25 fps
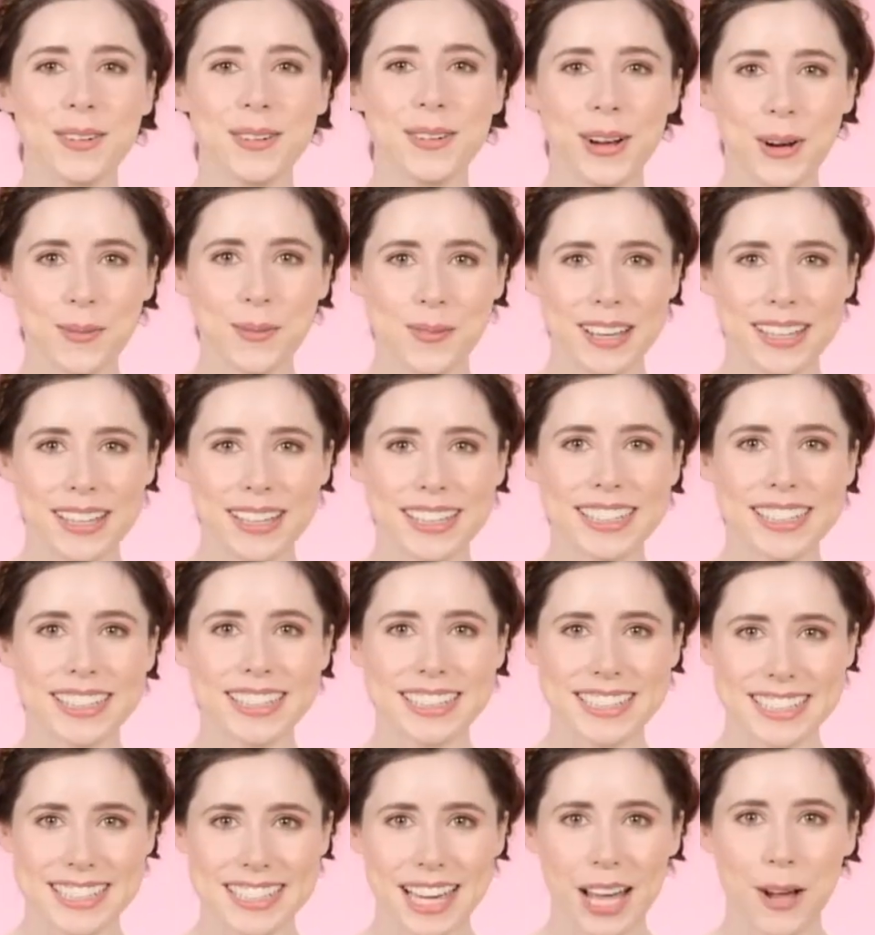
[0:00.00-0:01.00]
we are making a
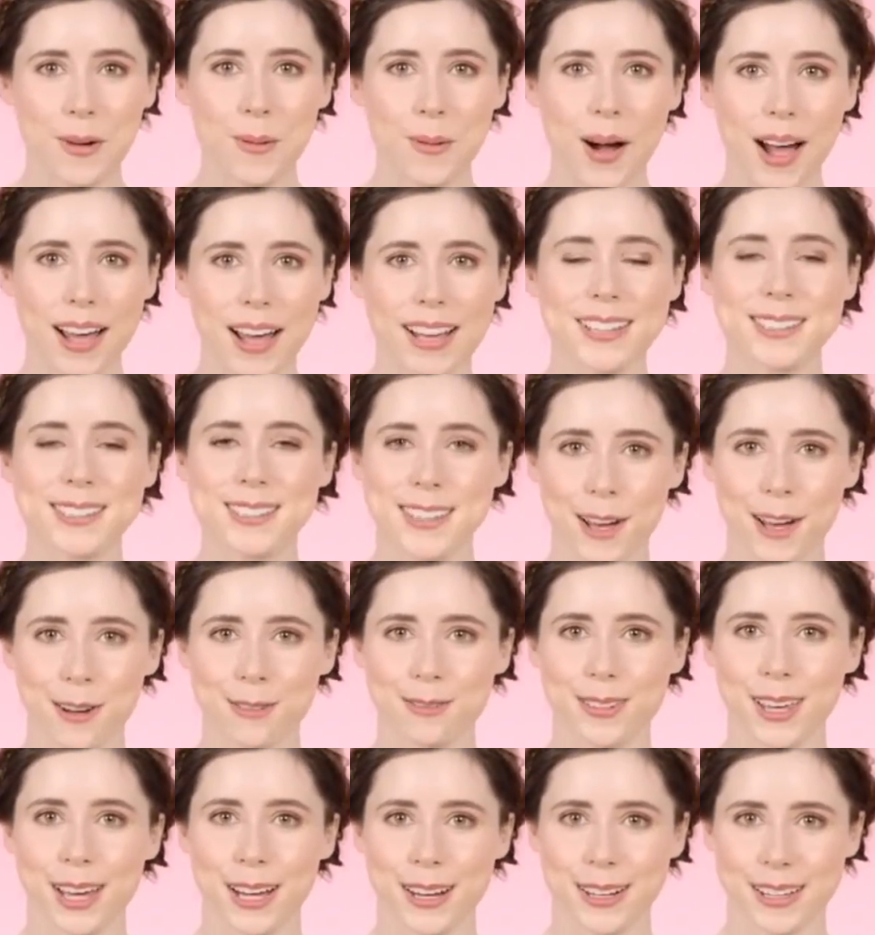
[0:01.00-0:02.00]
DIY
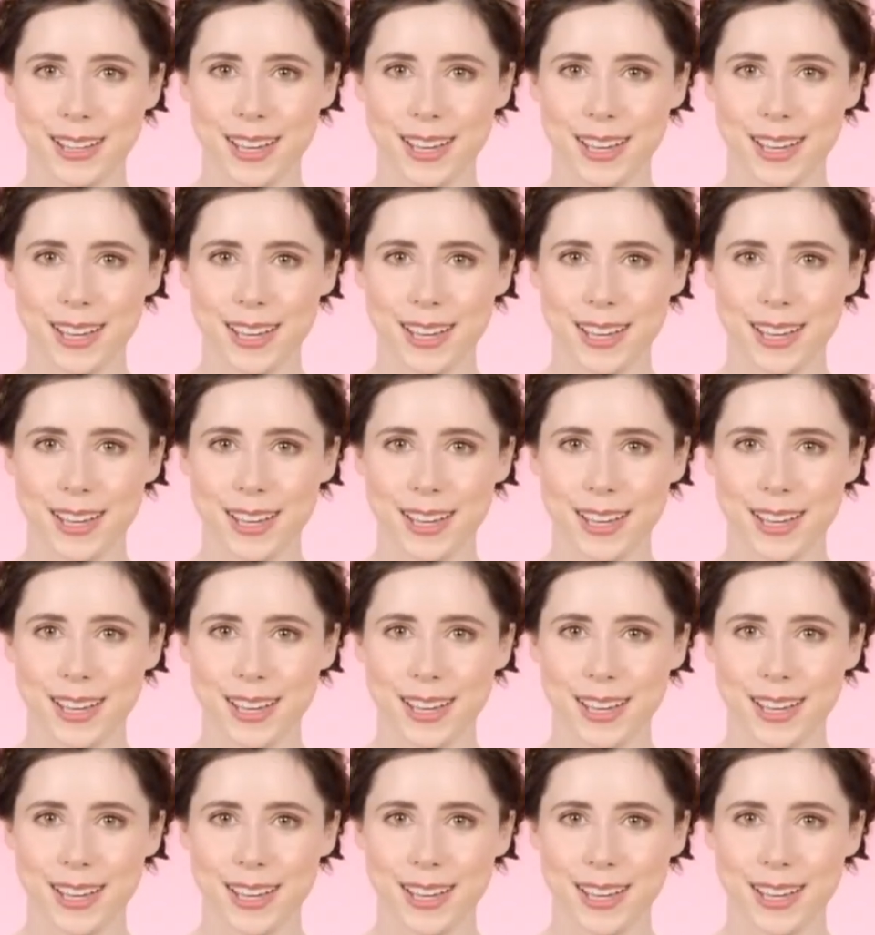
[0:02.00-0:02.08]
self-care